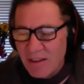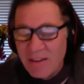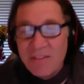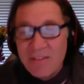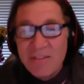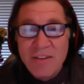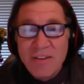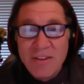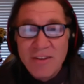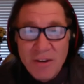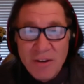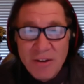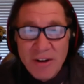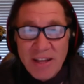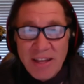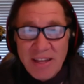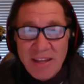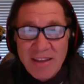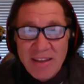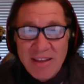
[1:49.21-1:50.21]

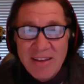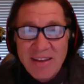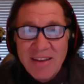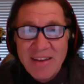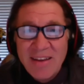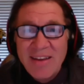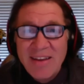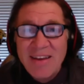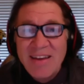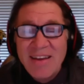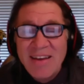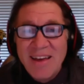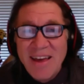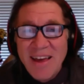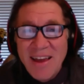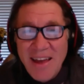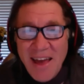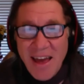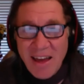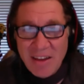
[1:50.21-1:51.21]
security,
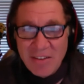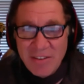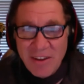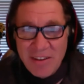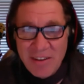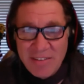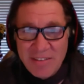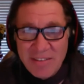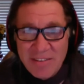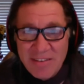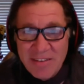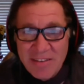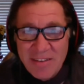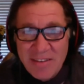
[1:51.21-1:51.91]
and access.